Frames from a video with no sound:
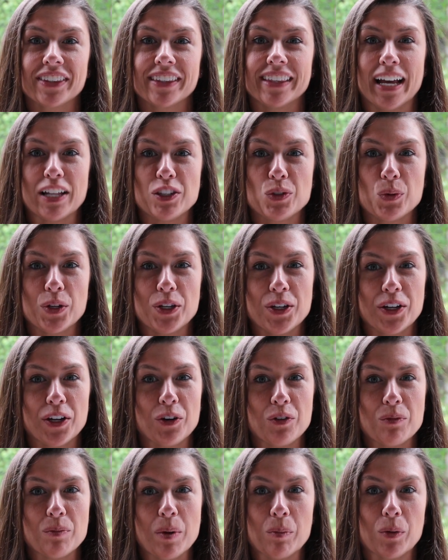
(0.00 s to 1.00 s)
That's what you
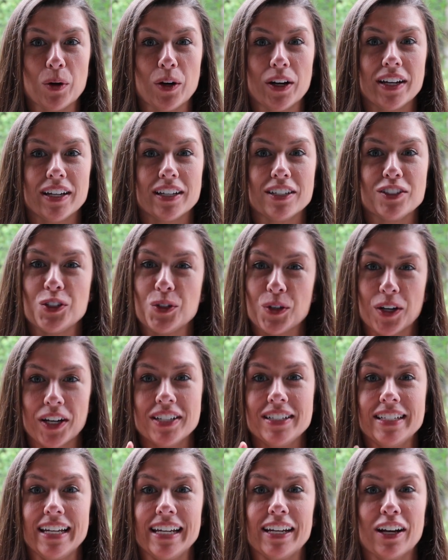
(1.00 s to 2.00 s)
gotta remember, is you
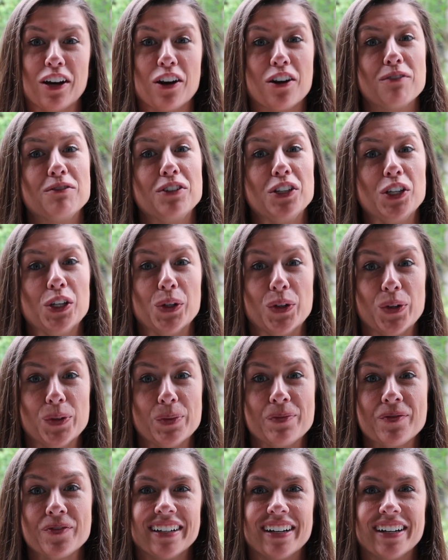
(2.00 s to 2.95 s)
gotta take care of you.